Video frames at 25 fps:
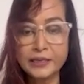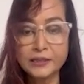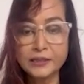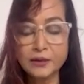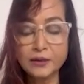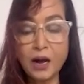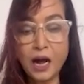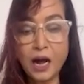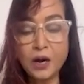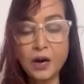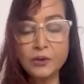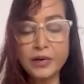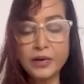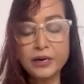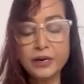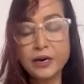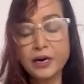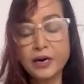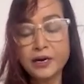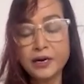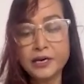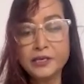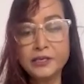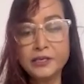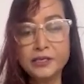So how can
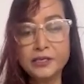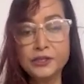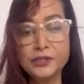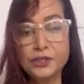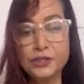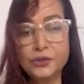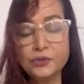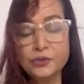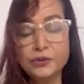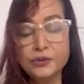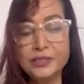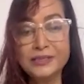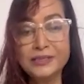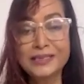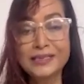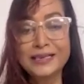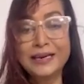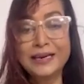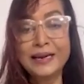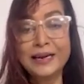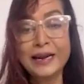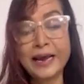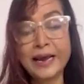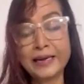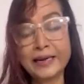our Indian students
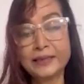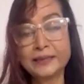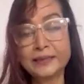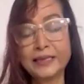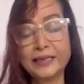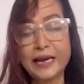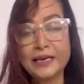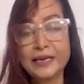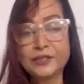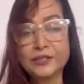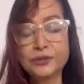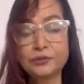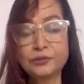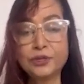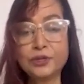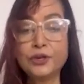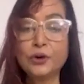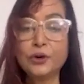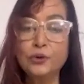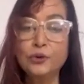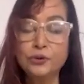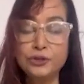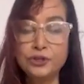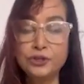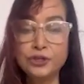connect that to the
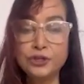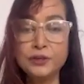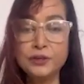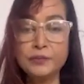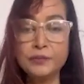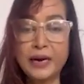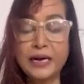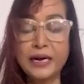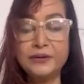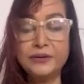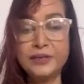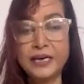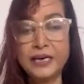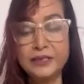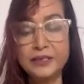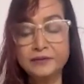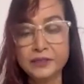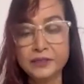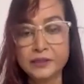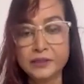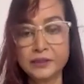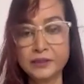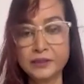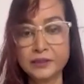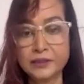ocean
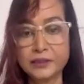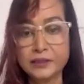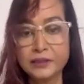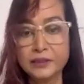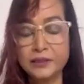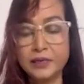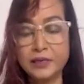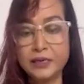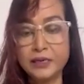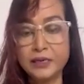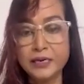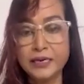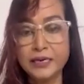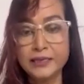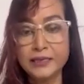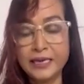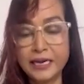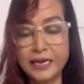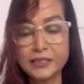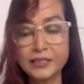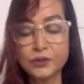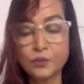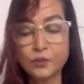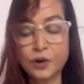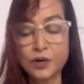biodiversity? And
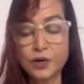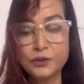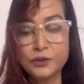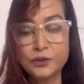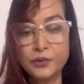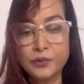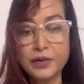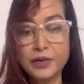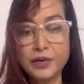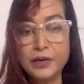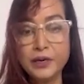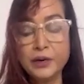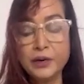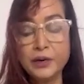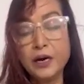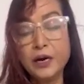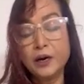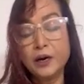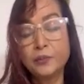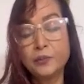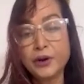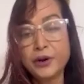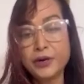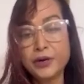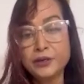that's what we
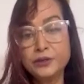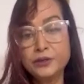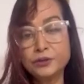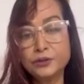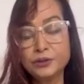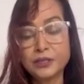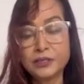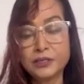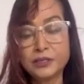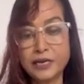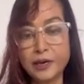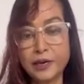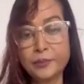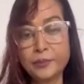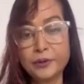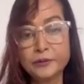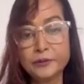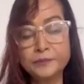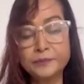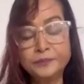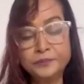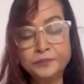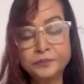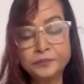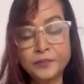bring to the table.